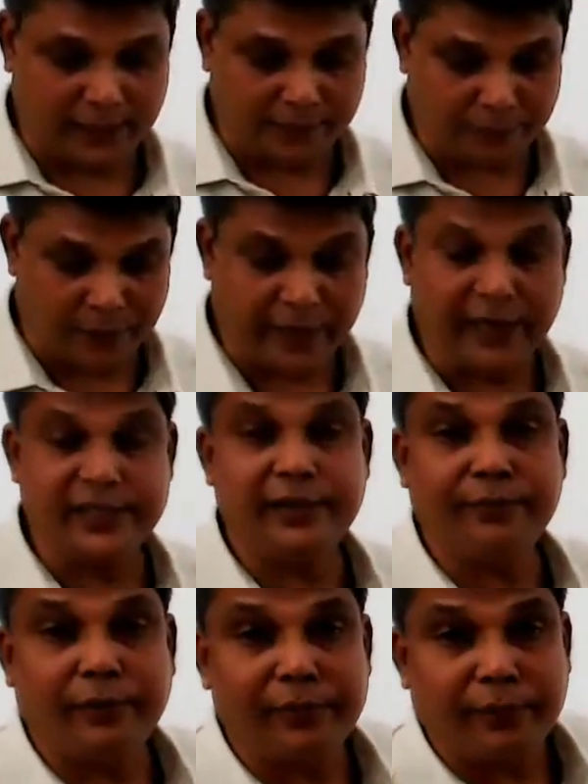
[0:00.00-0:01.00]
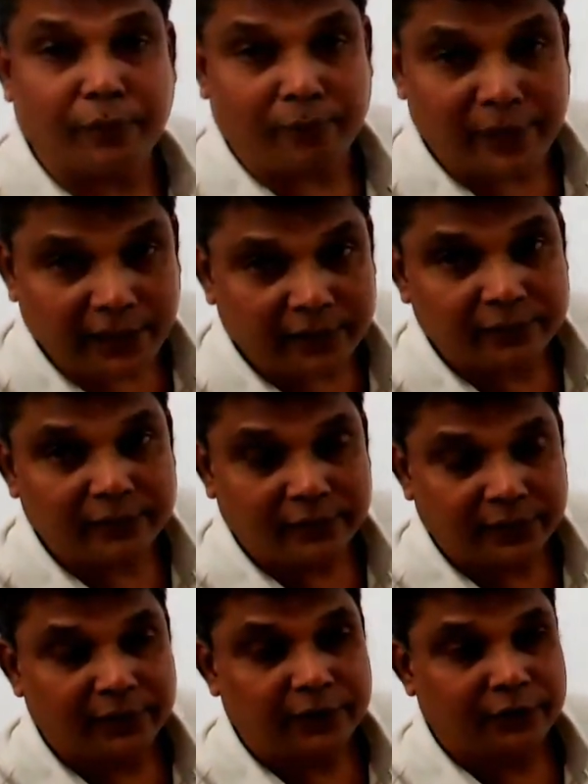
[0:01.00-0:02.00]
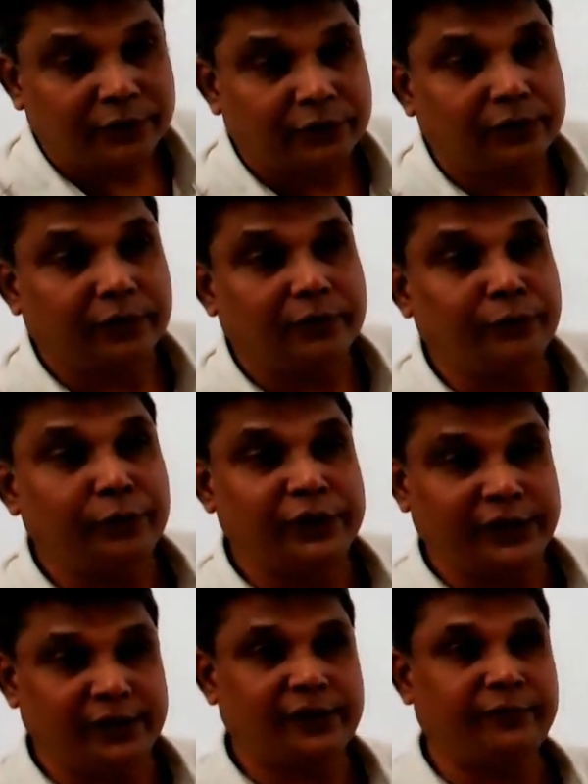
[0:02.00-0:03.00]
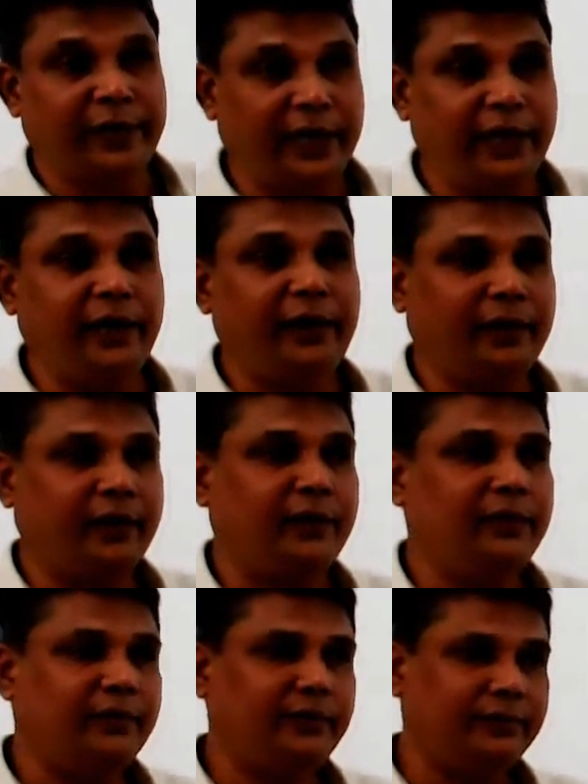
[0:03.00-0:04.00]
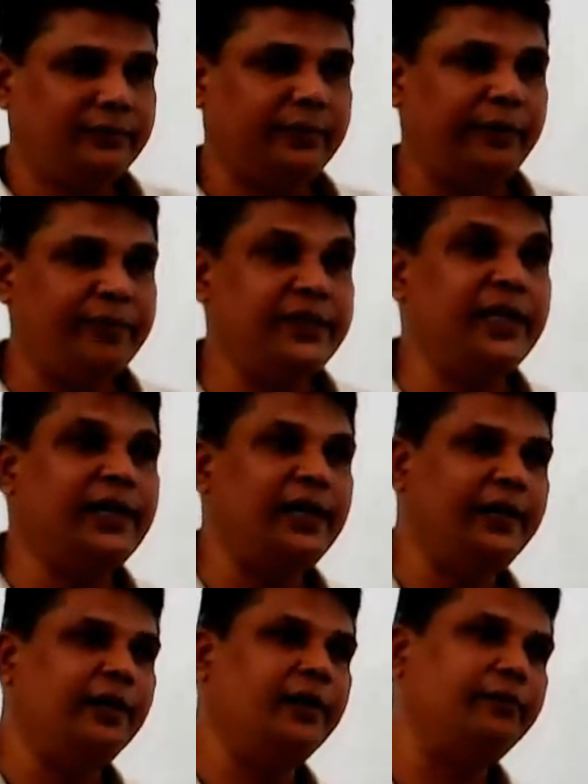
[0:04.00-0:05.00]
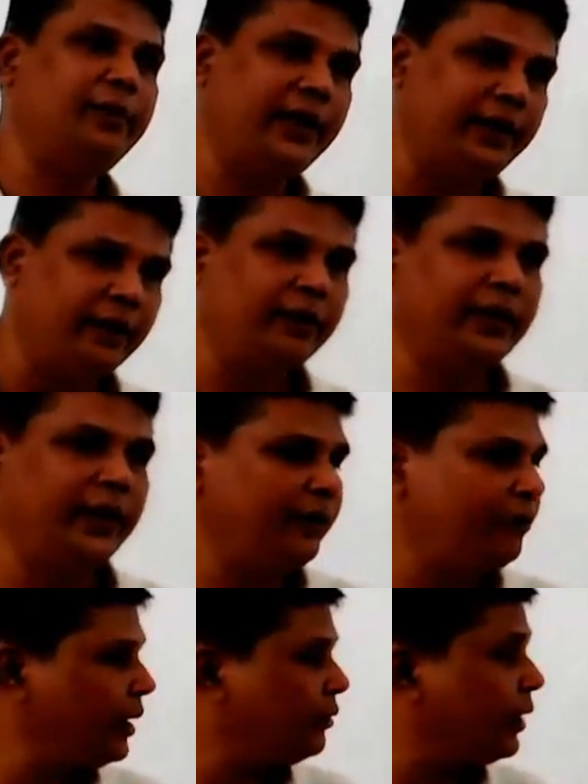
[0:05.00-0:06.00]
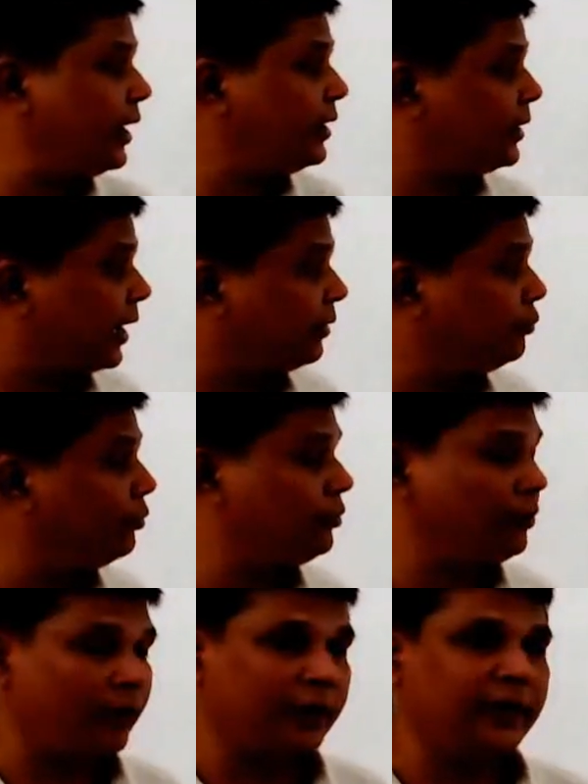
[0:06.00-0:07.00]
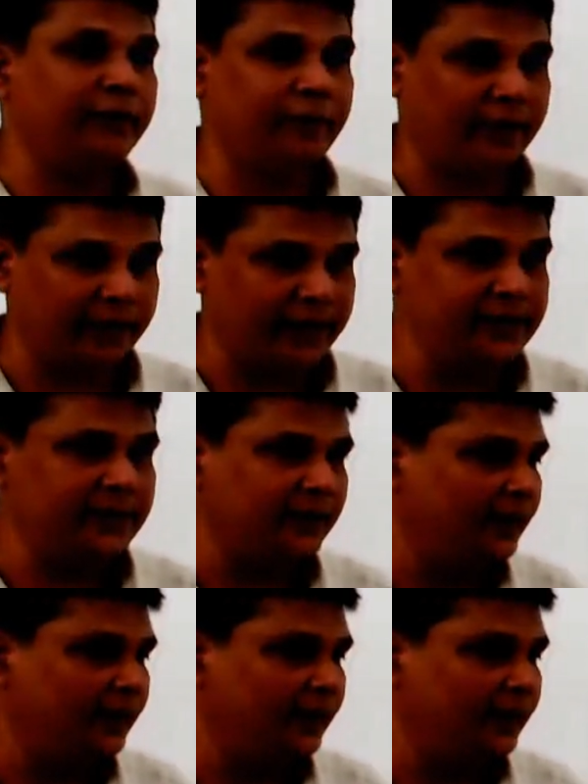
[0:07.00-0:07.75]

fundraising from the public. So, which is very efficiently done by Rangdezvous. We are quite thankful to Rangdezvous for this.